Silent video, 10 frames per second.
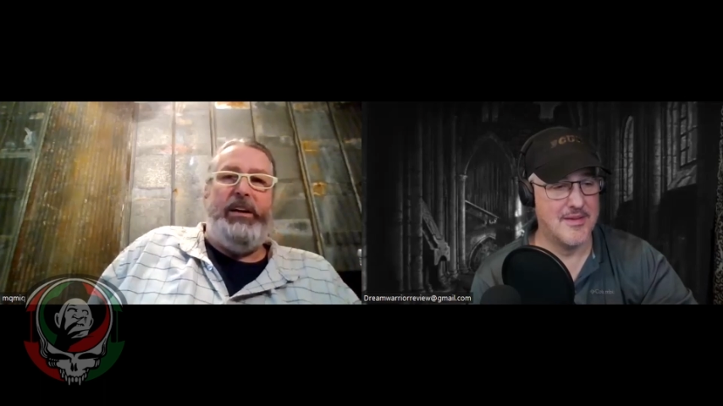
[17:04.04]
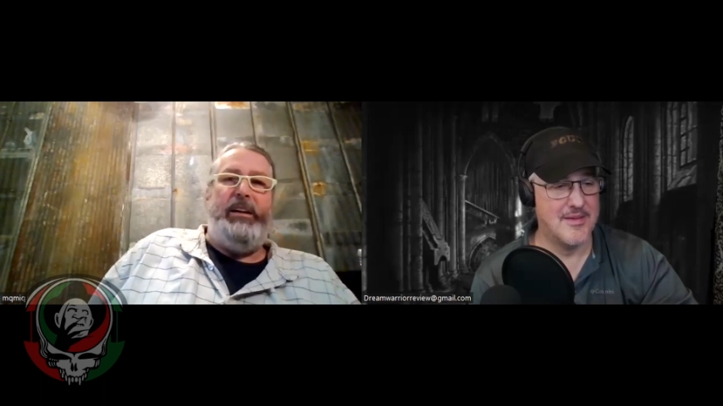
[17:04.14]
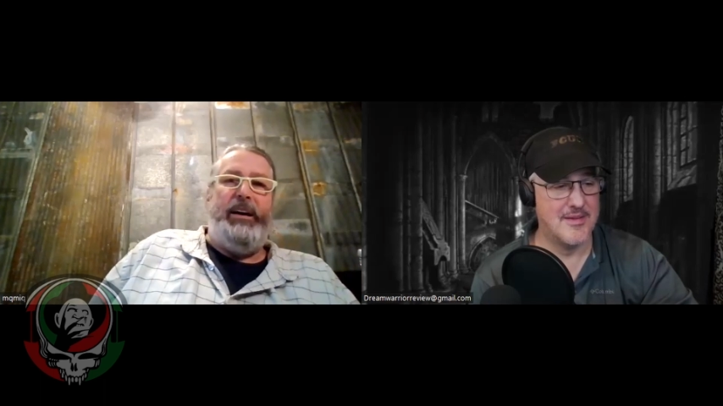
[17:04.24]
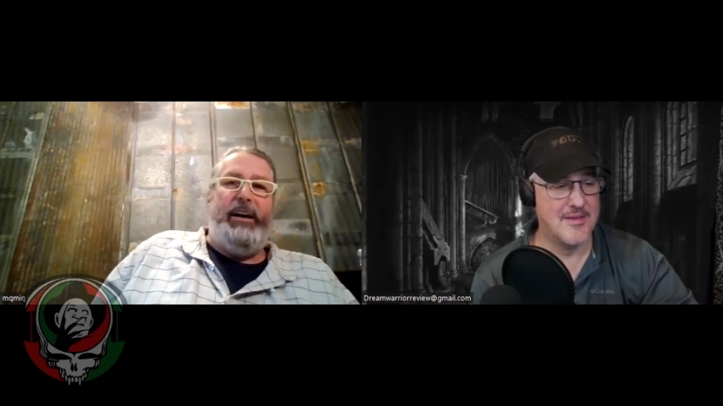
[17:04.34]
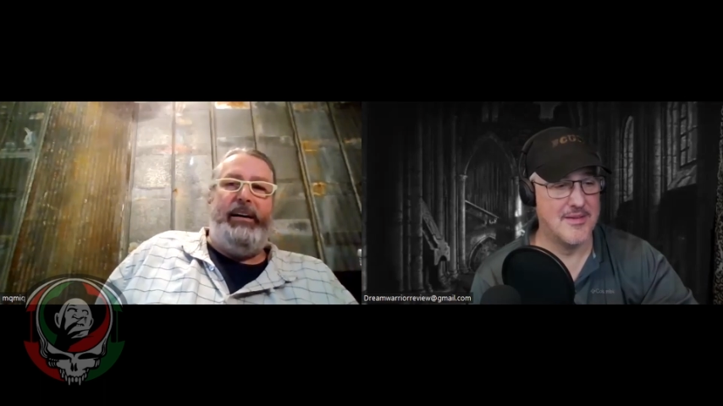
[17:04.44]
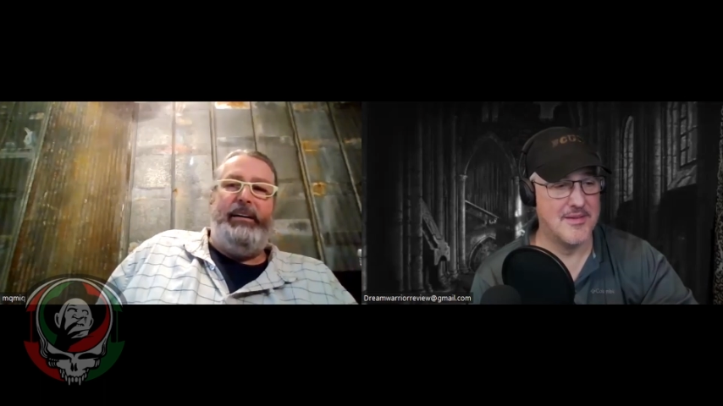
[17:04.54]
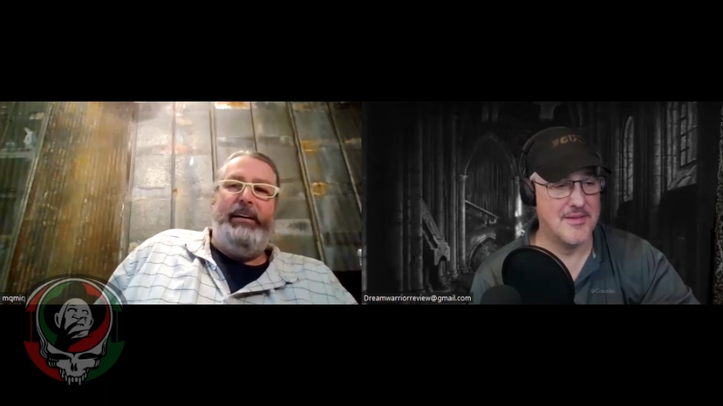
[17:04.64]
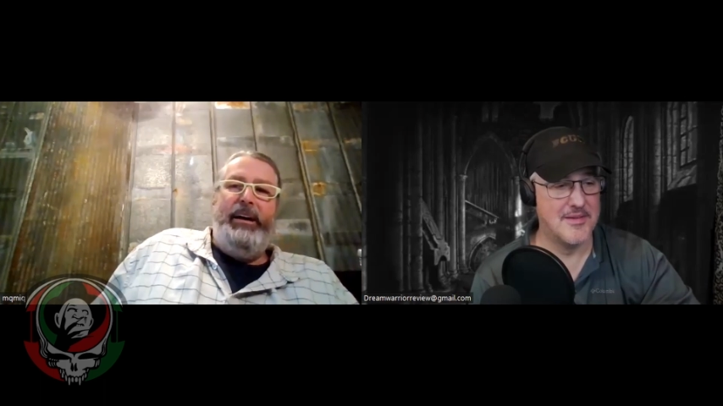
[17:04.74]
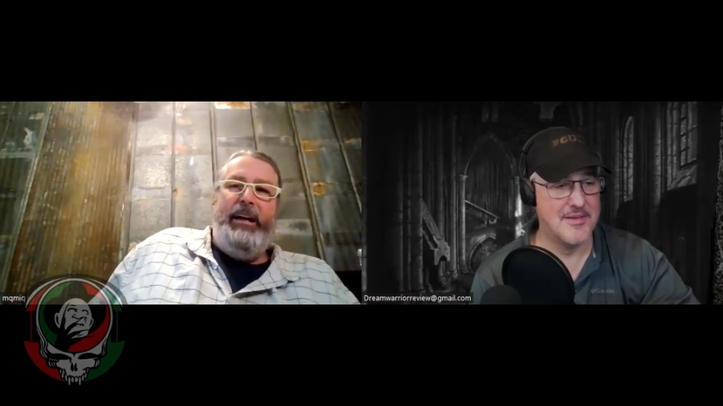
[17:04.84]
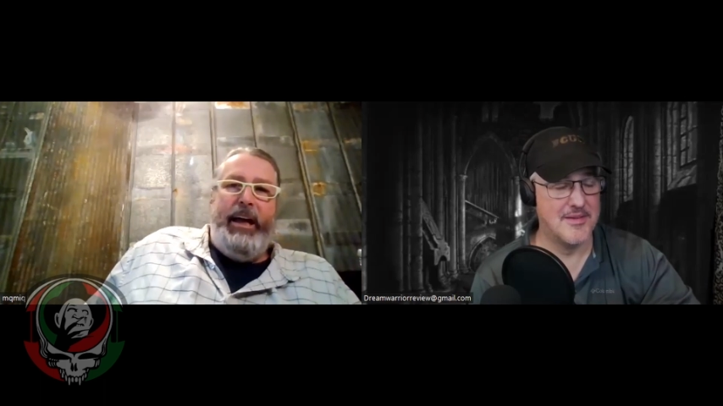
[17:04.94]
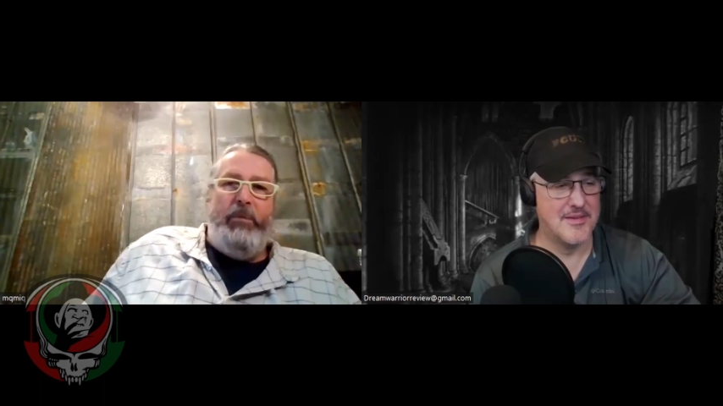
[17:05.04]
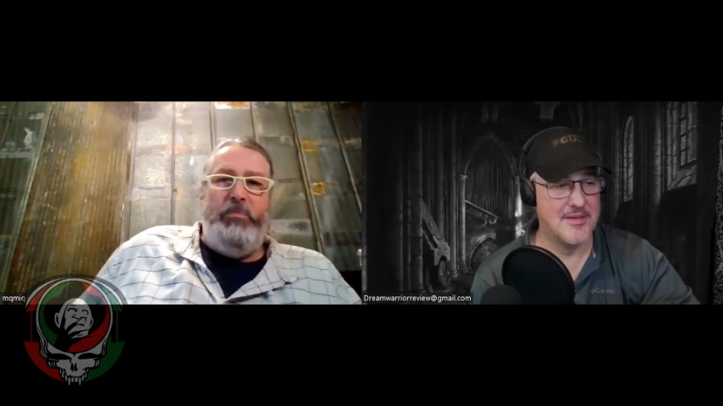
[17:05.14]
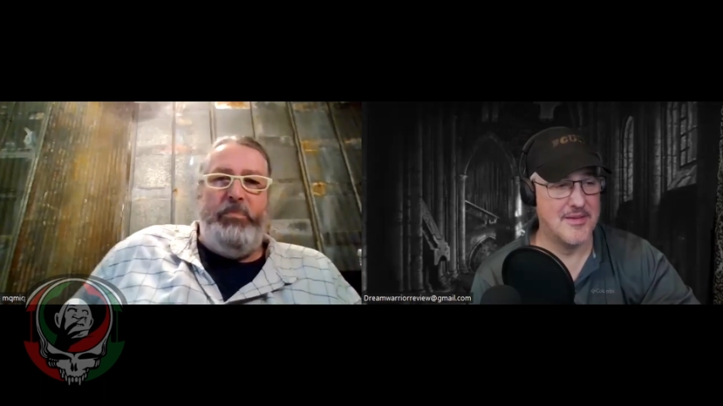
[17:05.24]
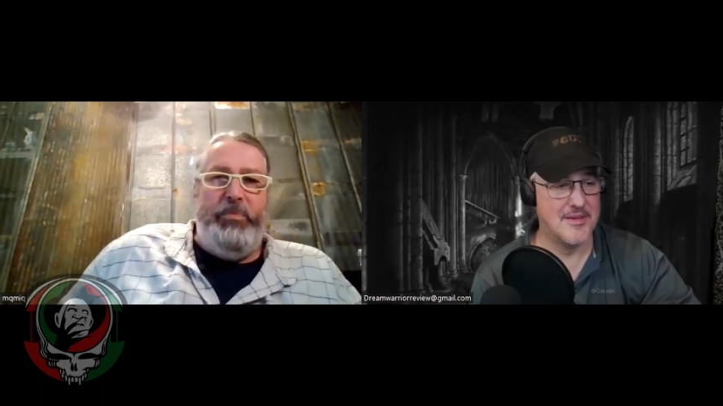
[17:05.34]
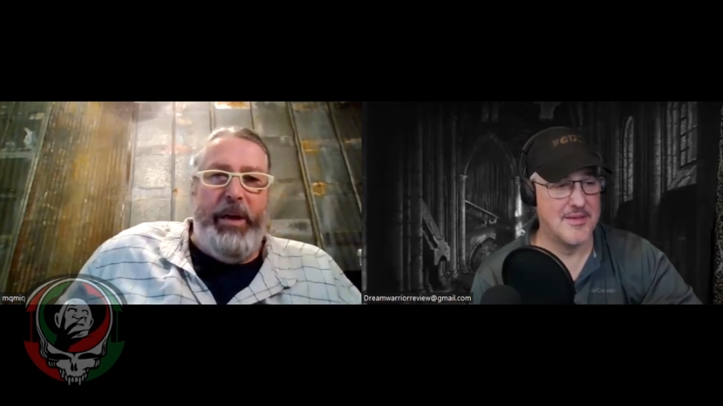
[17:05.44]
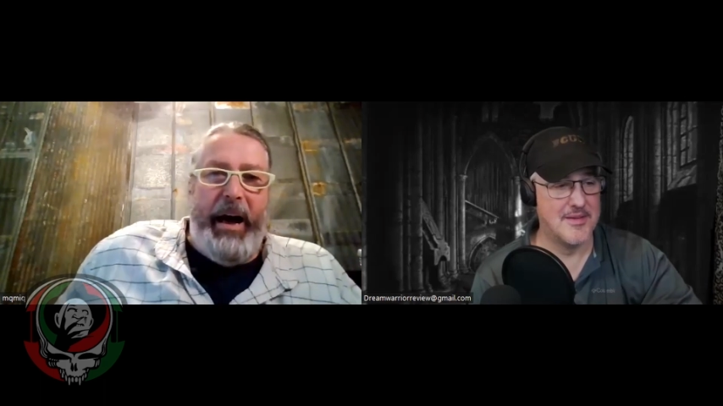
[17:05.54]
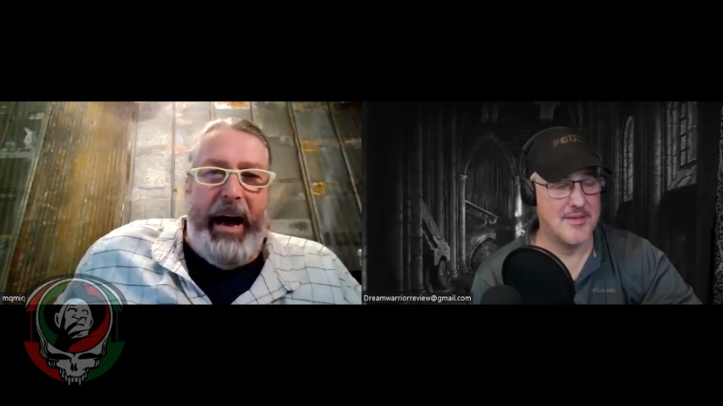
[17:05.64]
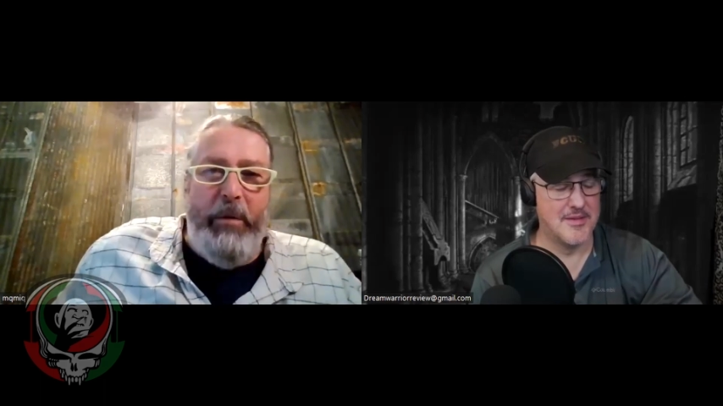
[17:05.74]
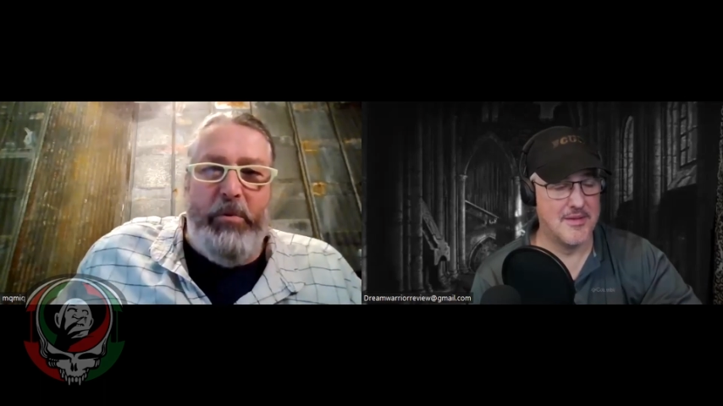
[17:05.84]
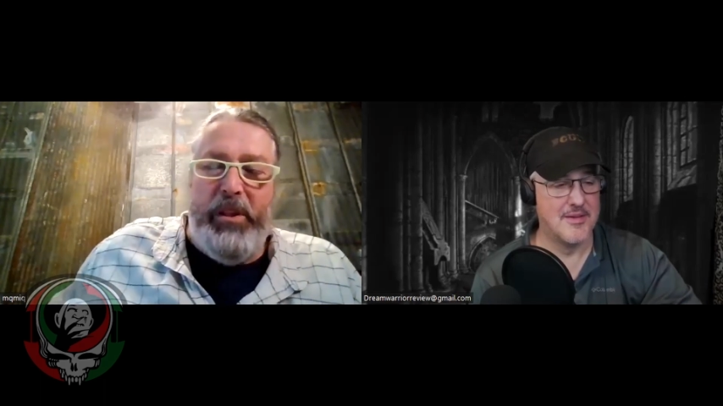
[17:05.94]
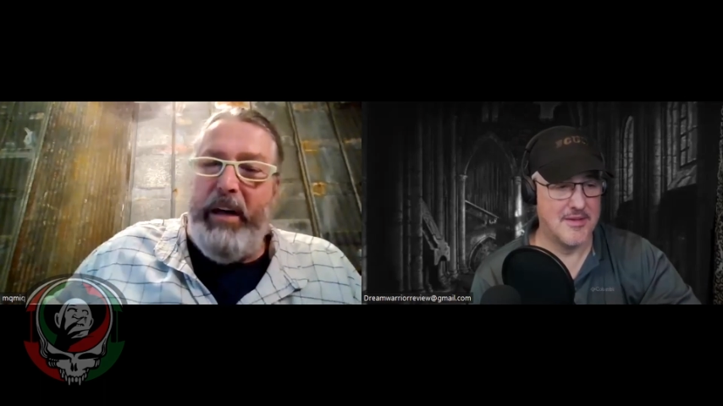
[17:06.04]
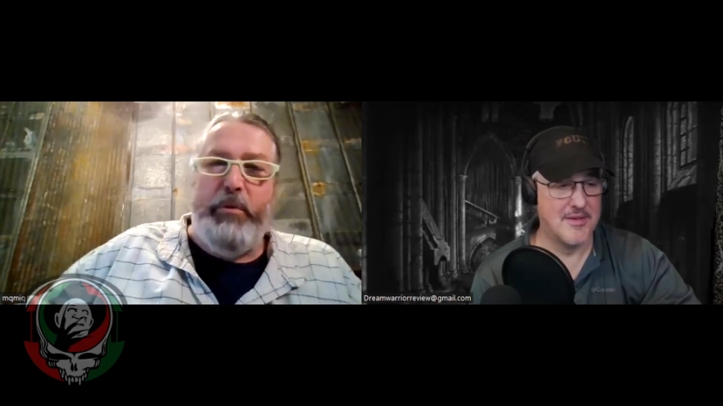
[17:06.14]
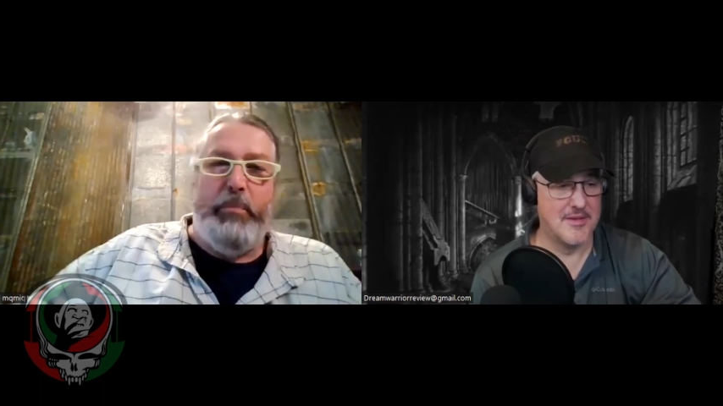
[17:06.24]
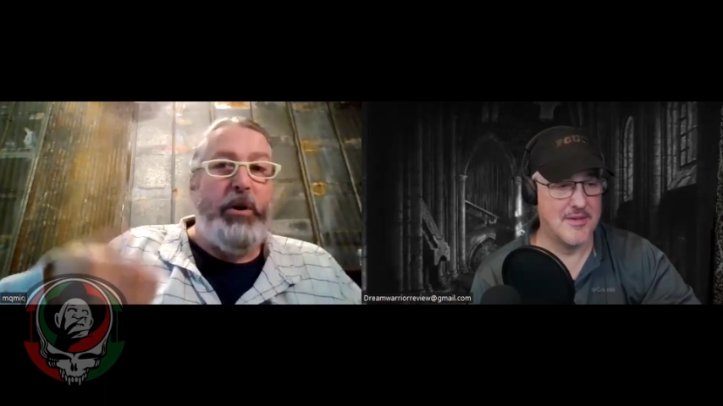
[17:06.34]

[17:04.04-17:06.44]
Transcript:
Speaker 1: and uh, and I would love to